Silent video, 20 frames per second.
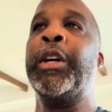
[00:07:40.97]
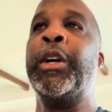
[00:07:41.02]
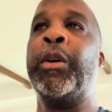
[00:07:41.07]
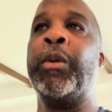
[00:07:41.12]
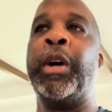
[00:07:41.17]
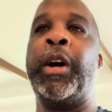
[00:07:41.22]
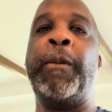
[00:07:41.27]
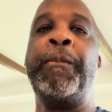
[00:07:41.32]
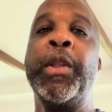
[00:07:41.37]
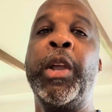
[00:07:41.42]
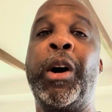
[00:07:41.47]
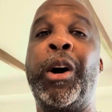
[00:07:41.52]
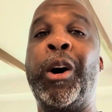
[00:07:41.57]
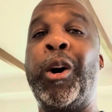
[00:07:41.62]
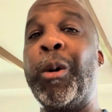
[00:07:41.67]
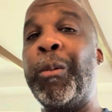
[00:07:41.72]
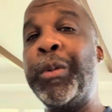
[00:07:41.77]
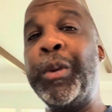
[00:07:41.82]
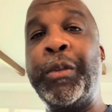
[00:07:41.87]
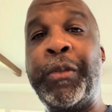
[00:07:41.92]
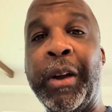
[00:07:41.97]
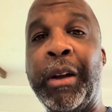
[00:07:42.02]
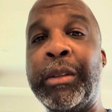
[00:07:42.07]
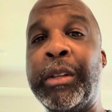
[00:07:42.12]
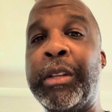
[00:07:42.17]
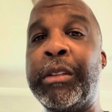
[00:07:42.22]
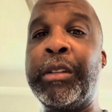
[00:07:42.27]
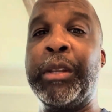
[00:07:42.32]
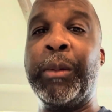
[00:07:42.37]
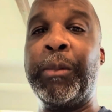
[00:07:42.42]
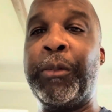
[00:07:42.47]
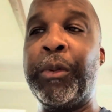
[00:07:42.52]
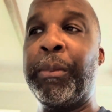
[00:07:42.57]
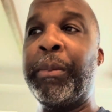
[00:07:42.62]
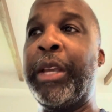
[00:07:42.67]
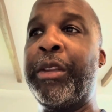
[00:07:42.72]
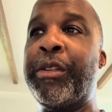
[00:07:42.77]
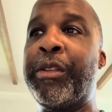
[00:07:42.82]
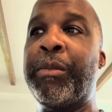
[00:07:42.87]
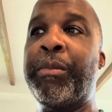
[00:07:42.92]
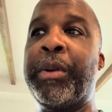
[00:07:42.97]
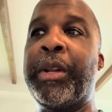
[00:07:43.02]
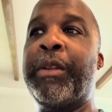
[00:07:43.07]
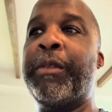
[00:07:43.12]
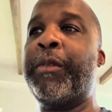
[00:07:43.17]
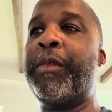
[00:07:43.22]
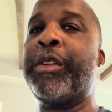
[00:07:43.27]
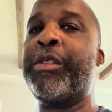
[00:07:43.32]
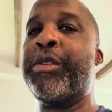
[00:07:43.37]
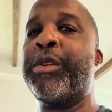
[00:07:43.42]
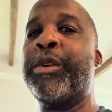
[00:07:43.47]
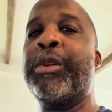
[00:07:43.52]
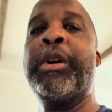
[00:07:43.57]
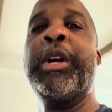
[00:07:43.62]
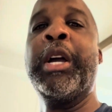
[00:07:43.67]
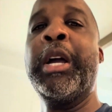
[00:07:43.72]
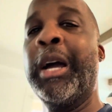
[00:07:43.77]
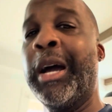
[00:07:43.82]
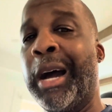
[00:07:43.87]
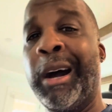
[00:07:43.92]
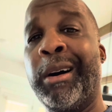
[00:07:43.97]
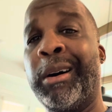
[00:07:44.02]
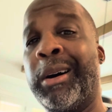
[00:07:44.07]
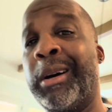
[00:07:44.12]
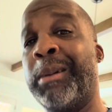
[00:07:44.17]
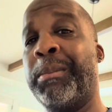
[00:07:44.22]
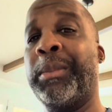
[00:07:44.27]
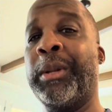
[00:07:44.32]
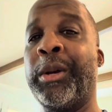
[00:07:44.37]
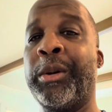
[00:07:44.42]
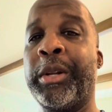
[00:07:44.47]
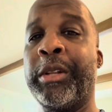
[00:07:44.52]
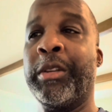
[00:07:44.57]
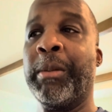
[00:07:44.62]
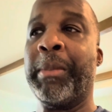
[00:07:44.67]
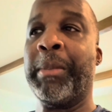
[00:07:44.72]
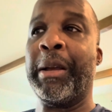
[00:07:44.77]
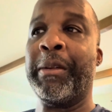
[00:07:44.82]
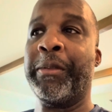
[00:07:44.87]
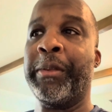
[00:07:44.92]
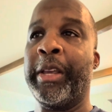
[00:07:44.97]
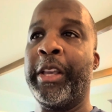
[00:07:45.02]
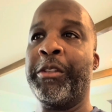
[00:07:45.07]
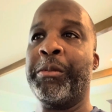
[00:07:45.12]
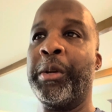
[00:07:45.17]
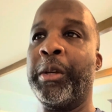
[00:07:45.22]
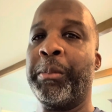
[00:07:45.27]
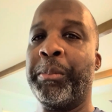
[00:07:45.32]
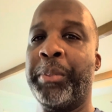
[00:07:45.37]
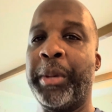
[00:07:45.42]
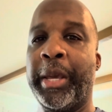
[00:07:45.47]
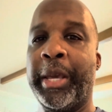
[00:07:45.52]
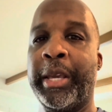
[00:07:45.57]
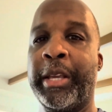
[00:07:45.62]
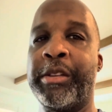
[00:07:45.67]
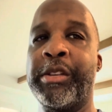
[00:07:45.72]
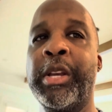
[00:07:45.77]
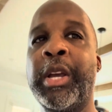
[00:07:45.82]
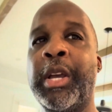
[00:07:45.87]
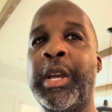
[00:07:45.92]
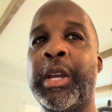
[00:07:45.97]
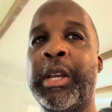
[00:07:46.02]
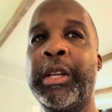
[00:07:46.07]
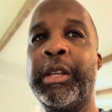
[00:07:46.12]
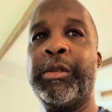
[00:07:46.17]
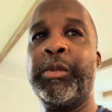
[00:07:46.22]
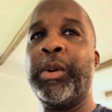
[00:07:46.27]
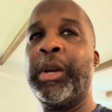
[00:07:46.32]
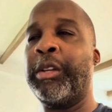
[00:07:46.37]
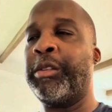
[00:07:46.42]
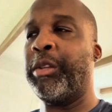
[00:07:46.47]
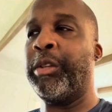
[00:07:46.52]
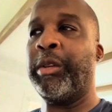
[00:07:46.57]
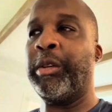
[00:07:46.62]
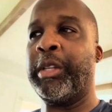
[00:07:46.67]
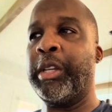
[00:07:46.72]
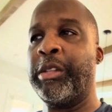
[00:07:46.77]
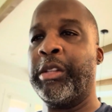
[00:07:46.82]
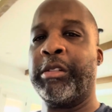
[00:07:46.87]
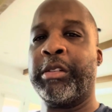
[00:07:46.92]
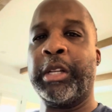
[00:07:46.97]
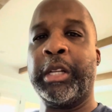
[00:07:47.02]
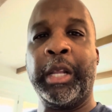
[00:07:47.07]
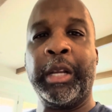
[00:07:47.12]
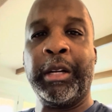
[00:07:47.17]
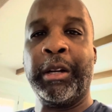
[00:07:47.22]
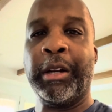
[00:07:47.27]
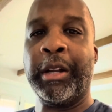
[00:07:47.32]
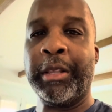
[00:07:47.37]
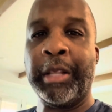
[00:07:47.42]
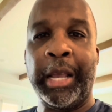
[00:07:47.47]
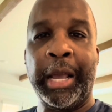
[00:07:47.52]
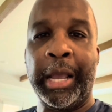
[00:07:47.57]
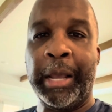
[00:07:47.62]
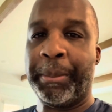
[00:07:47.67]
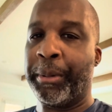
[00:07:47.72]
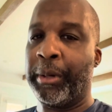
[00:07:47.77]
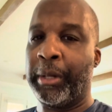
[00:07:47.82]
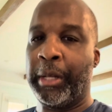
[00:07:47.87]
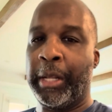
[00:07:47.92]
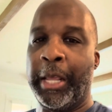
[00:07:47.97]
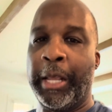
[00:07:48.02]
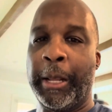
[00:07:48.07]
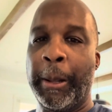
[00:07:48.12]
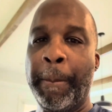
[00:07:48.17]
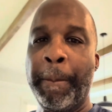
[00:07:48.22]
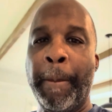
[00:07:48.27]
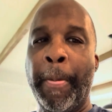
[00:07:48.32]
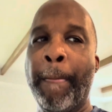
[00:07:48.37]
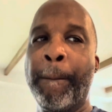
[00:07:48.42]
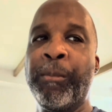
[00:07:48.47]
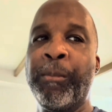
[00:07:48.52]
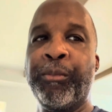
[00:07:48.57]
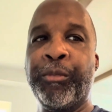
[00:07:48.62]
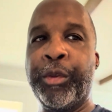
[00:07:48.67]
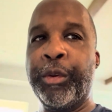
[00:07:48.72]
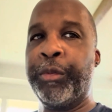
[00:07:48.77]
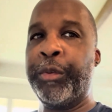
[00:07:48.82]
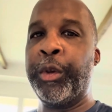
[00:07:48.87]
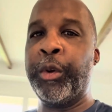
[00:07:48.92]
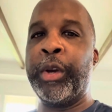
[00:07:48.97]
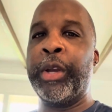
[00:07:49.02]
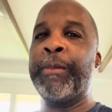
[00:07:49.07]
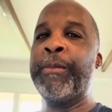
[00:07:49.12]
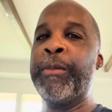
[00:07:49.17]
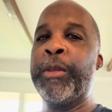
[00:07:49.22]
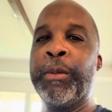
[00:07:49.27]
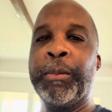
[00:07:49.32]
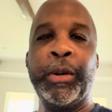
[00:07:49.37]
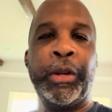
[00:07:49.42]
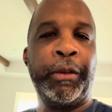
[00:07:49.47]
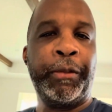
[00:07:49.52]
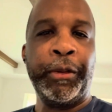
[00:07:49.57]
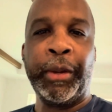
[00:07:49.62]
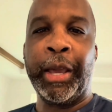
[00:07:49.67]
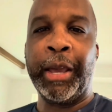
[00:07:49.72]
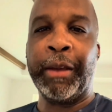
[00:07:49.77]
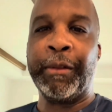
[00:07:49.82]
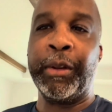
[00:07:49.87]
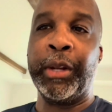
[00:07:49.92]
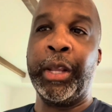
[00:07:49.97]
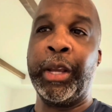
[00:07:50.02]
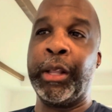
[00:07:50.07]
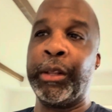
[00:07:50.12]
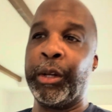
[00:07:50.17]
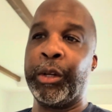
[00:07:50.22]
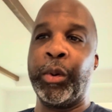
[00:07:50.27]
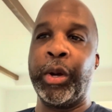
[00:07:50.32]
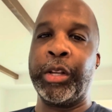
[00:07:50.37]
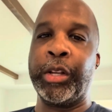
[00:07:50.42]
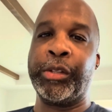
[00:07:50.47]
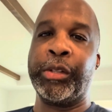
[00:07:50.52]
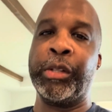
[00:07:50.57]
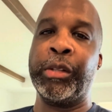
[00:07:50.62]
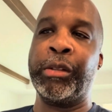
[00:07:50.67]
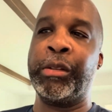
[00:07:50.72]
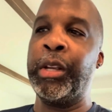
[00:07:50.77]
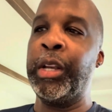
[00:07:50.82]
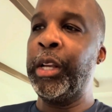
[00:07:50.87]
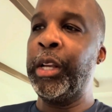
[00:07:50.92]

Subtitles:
Well, hope you found this information beneficial. I'll upload it to my Facebook page as well, so you can just click on the hyperlink to view it. But if you have any other questions,